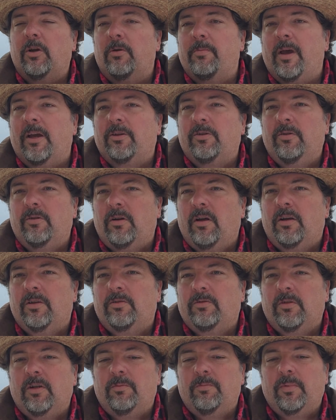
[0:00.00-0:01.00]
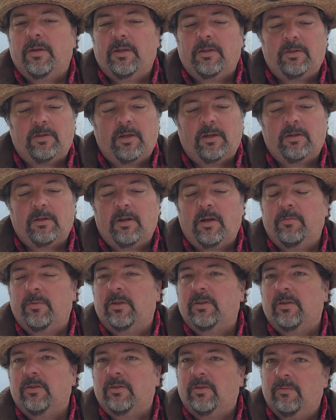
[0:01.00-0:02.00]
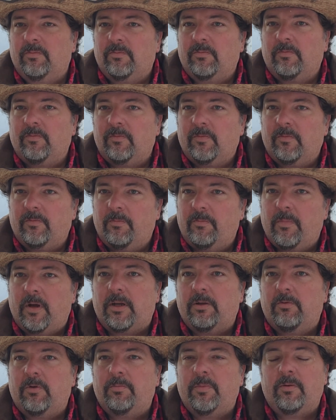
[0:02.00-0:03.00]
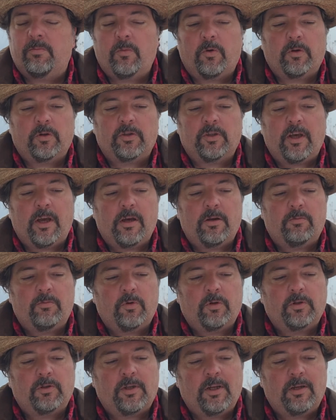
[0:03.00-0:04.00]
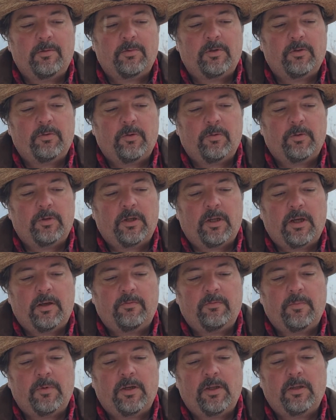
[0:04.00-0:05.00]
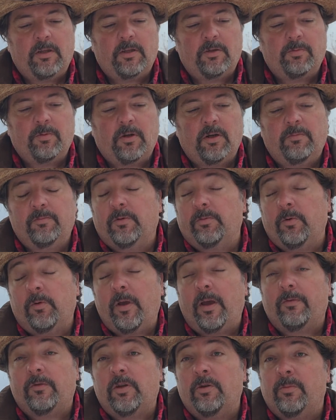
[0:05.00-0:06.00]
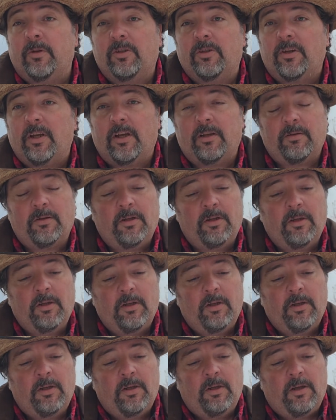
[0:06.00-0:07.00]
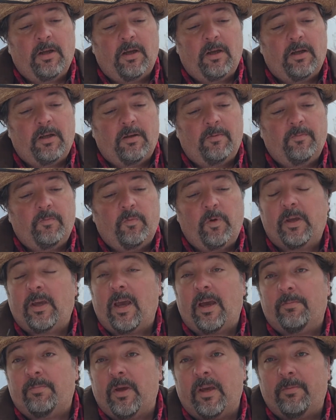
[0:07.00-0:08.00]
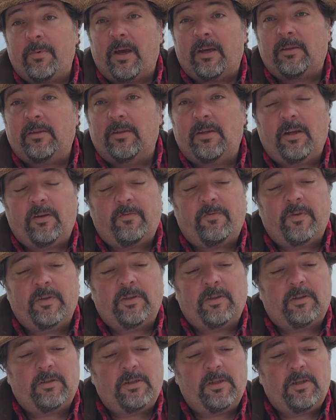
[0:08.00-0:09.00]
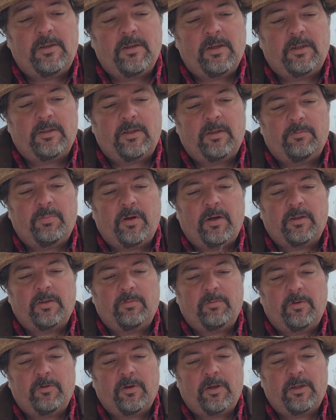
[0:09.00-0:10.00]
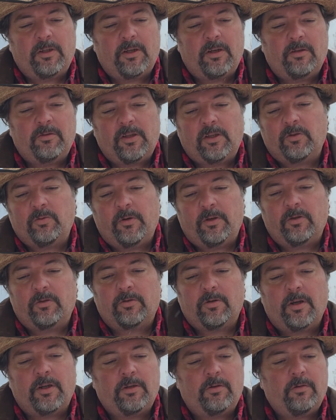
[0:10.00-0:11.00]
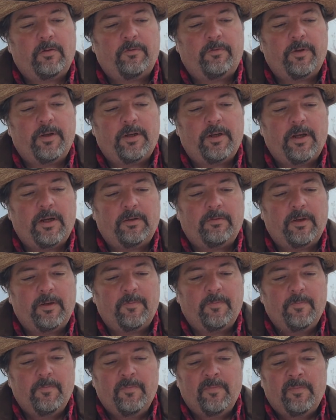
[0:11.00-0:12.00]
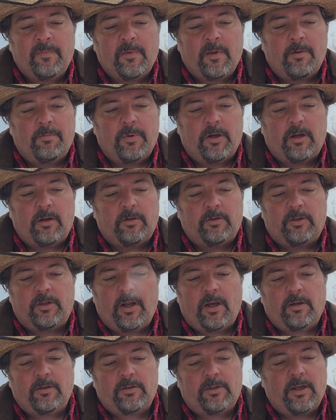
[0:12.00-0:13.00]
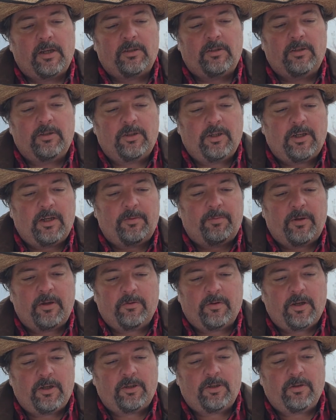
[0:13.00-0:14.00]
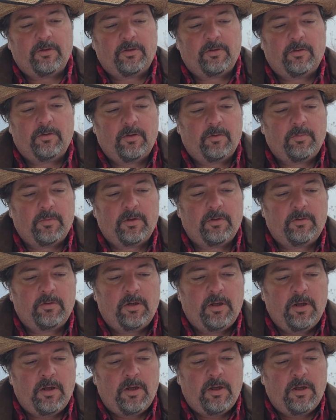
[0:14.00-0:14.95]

go back to an Austrian-based economic system, money would be more sound, more stable, and we wouldn't have many of these problems. But we have too much debt. We can't pay back the debt physically. It's impossible right now. That's why they're trying to inflate out of it. But our debt to GDP ratios through the moon.